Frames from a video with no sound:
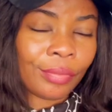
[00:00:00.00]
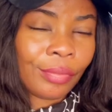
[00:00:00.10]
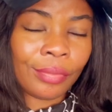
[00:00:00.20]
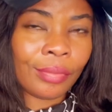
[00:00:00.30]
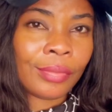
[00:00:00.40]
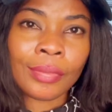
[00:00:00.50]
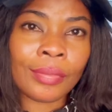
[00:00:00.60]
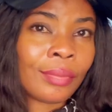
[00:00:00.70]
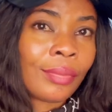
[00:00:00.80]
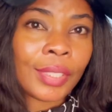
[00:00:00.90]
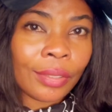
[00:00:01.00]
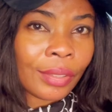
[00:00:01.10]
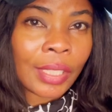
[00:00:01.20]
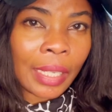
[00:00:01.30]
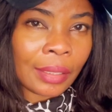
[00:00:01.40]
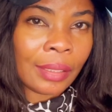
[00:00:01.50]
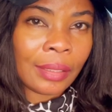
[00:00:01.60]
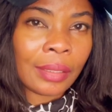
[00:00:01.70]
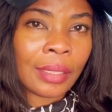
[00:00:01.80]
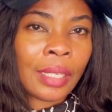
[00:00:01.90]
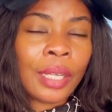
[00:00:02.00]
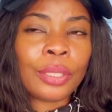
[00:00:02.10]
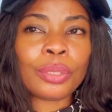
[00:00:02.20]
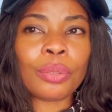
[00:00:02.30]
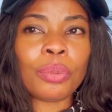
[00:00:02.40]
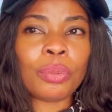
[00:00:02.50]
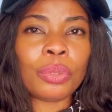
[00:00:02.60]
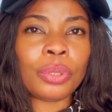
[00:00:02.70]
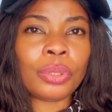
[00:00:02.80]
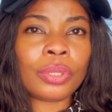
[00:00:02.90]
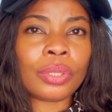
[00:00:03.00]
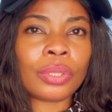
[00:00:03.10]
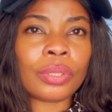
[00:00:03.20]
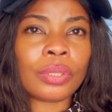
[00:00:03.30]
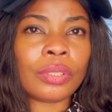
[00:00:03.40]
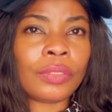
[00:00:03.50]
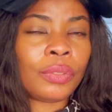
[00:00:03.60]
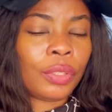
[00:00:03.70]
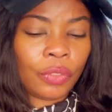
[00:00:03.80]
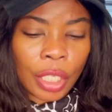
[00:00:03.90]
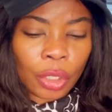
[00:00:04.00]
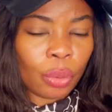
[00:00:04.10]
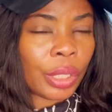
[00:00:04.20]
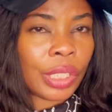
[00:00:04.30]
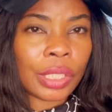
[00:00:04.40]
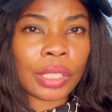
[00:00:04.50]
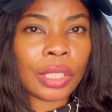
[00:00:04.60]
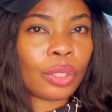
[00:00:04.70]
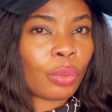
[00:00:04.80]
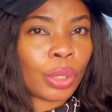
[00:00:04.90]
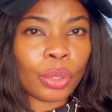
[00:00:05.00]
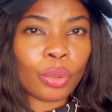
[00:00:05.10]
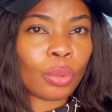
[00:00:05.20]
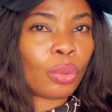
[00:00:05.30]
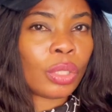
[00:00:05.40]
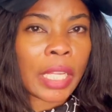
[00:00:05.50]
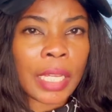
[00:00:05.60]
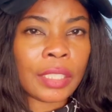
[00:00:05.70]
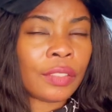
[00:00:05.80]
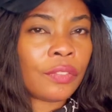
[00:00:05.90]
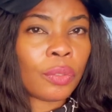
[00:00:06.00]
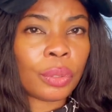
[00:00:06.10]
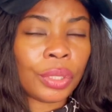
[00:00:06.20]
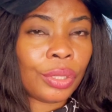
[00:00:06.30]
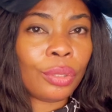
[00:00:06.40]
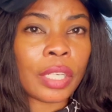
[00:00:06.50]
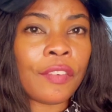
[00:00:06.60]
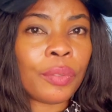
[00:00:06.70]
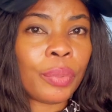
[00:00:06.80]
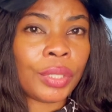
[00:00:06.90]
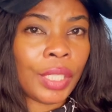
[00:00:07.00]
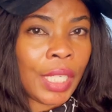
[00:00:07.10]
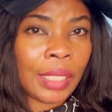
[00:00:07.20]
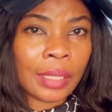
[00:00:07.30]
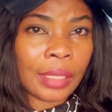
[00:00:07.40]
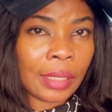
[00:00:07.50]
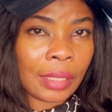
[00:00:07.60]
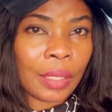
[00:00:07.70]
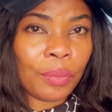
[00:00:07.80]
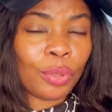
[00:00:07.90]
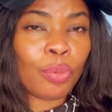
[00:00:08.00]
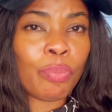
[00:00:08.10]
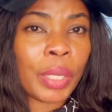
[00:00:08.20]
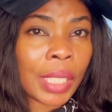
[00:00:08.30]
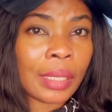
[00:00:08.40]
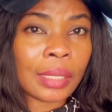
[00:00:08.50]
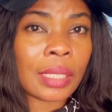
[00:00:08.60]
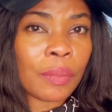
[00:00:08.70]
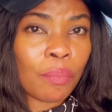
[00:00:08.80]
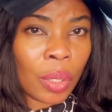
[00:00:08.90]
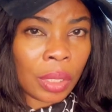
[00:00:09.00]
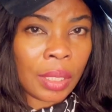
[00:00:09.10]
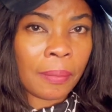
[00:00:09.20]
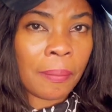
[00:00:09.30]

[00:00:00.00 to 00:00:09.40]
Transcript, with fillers: They don't tax it. So it's, even if you are twenty-six, twenty-two, thirty, forty, everybody in the same, you make the same money.